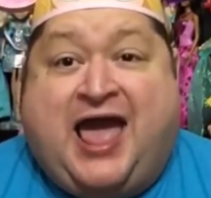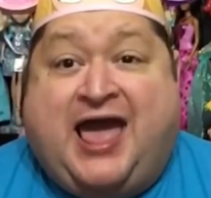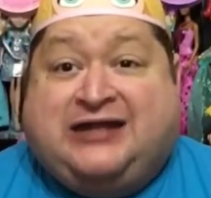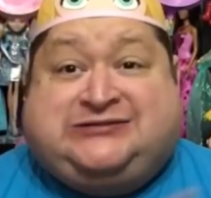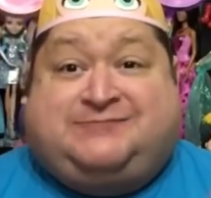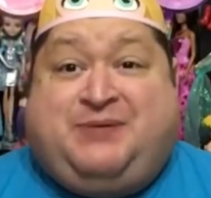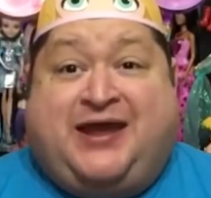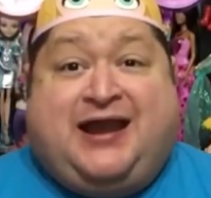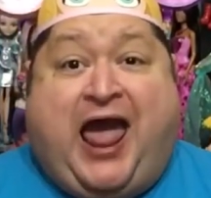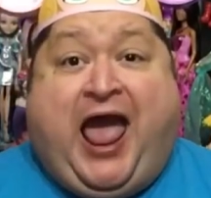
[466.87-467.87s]
it's
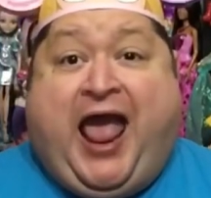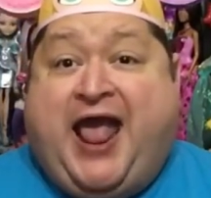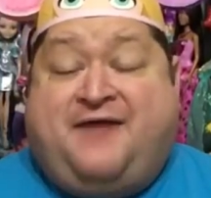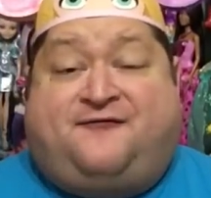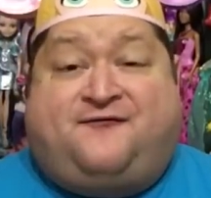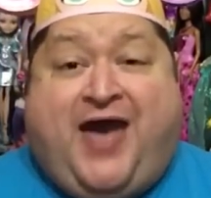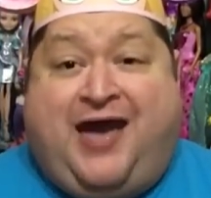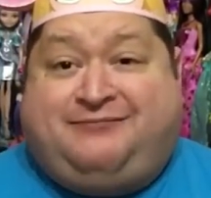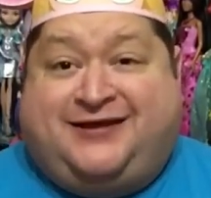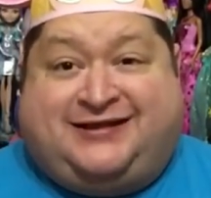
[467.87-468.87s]
been a
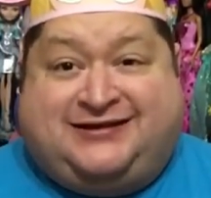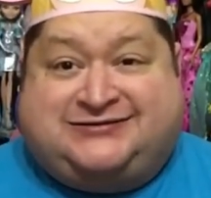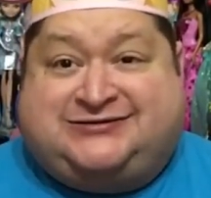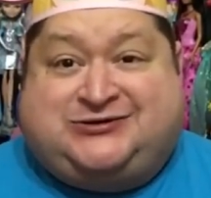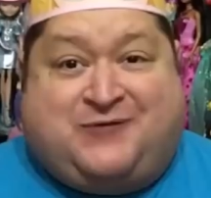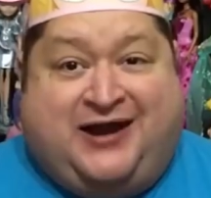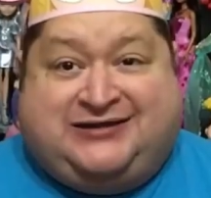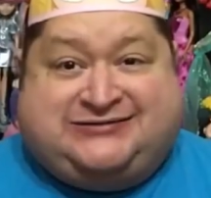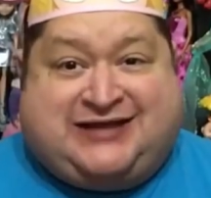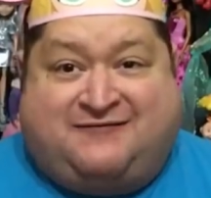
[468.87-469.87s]
fabulous
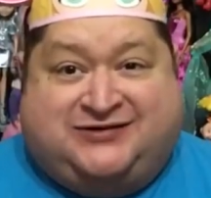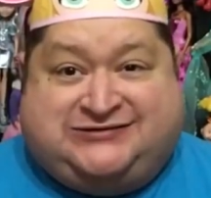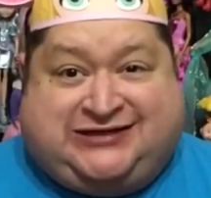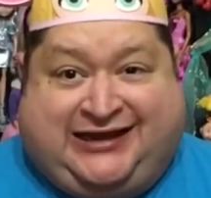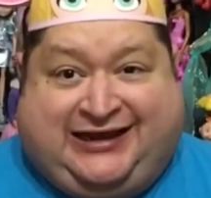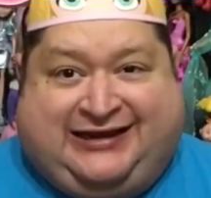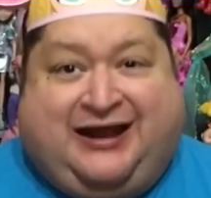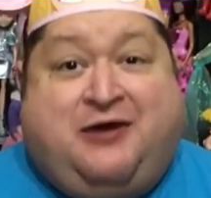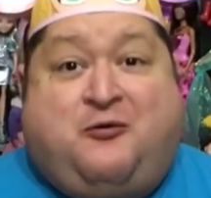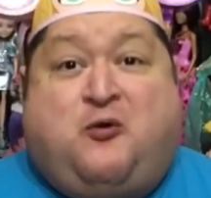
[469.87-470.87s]
2017
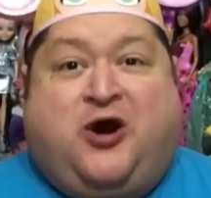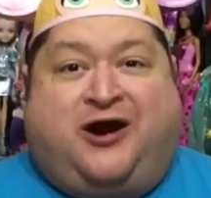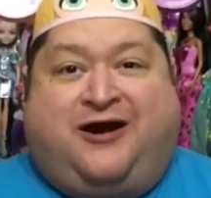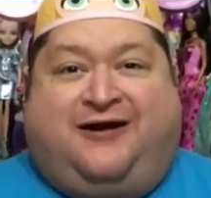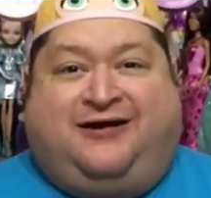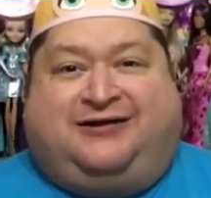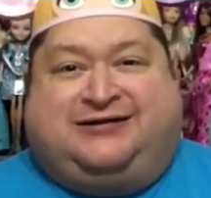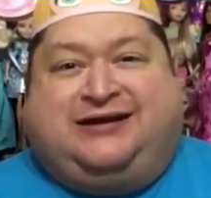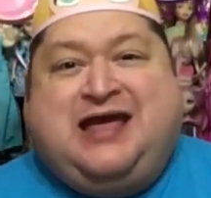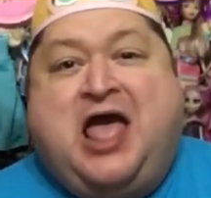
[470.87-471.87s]
world.